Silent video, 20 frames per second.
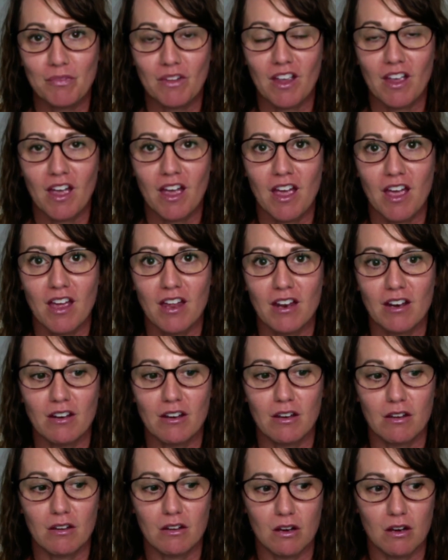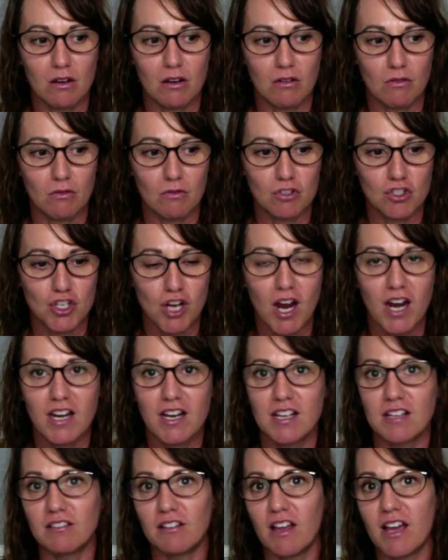and
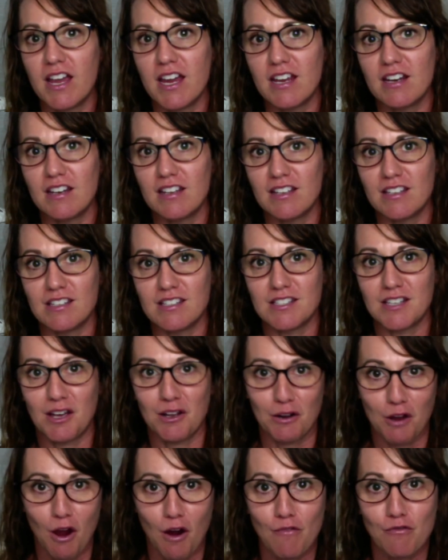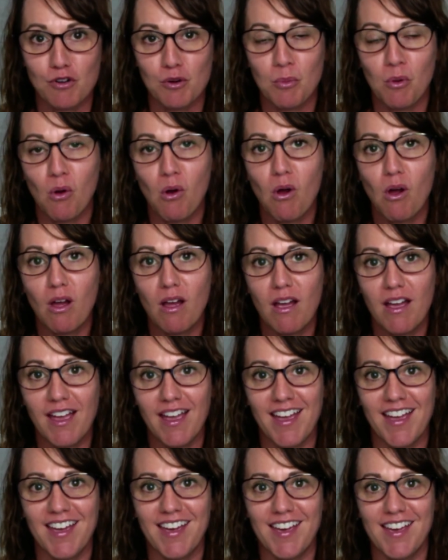shining light is uncomfortable
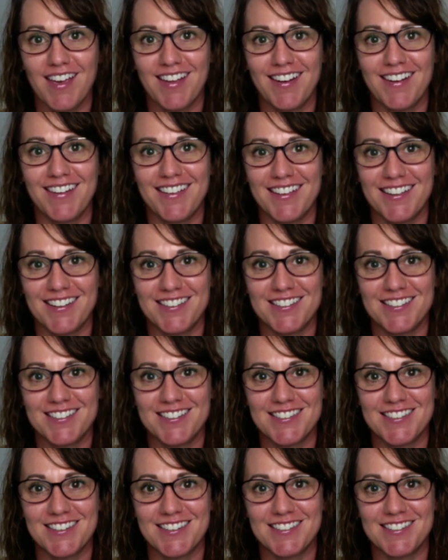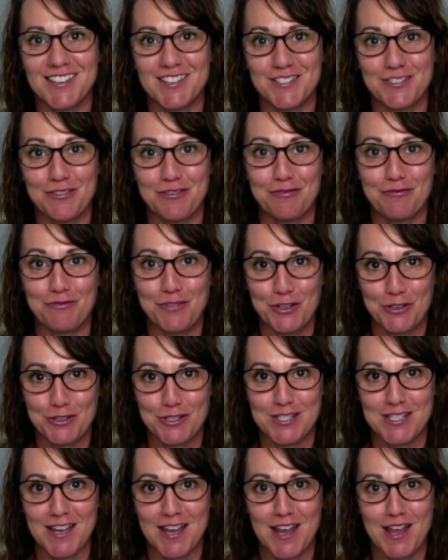and it doesn't feel
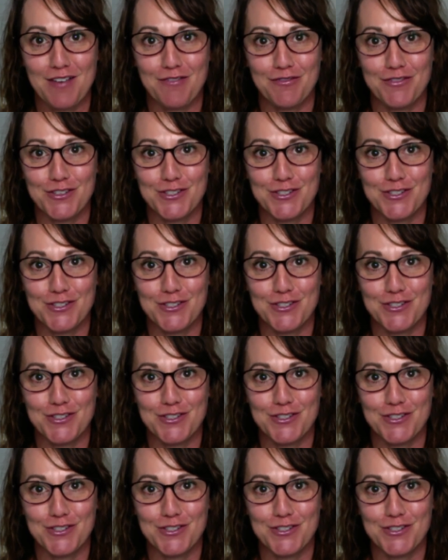safe.